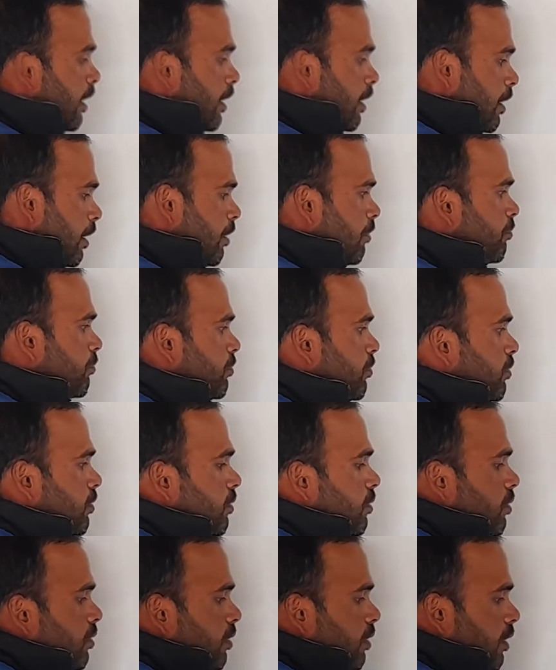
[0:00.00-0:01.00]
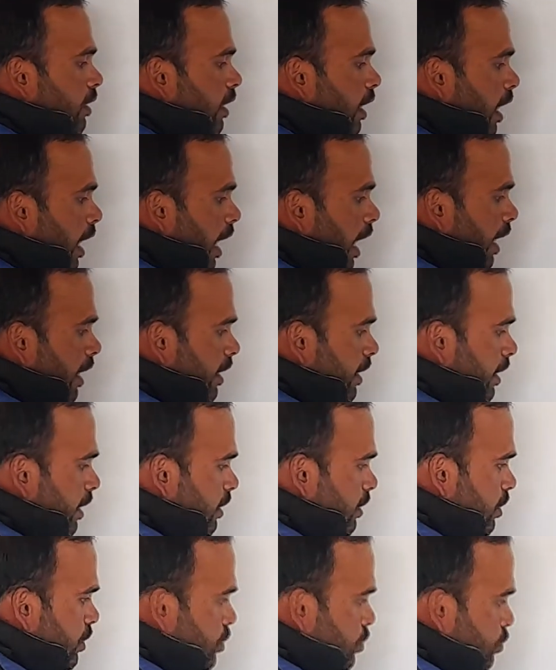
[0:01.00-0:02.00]
If I
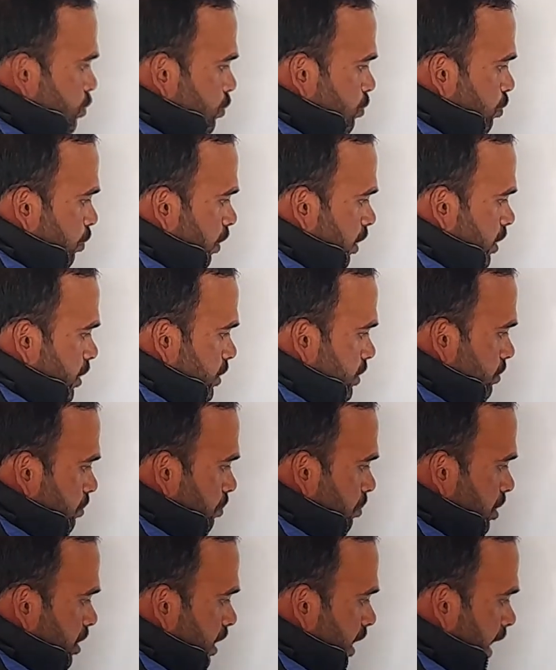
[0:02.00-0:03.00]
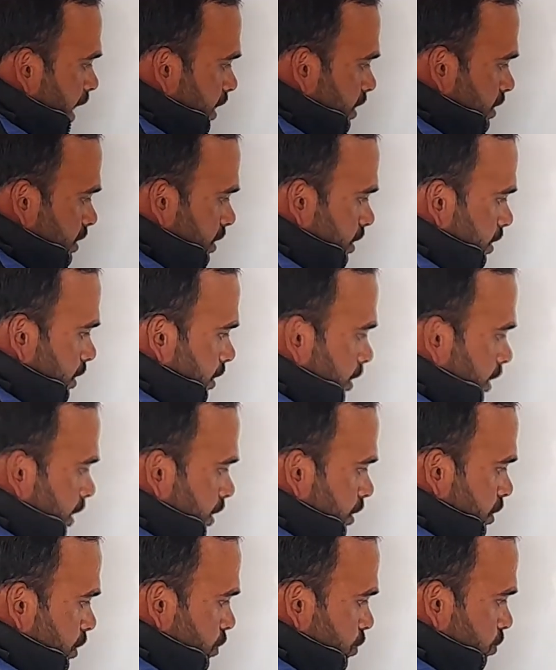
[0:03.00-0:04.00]
take these 2 points B and C,
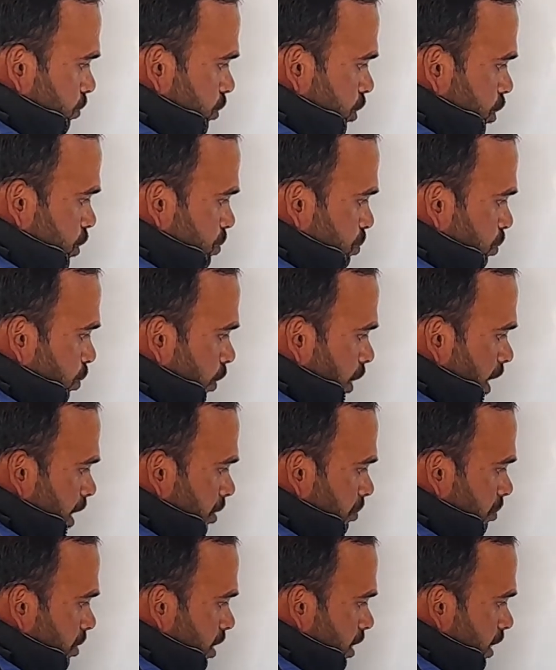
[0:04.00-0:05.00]
let's assume this point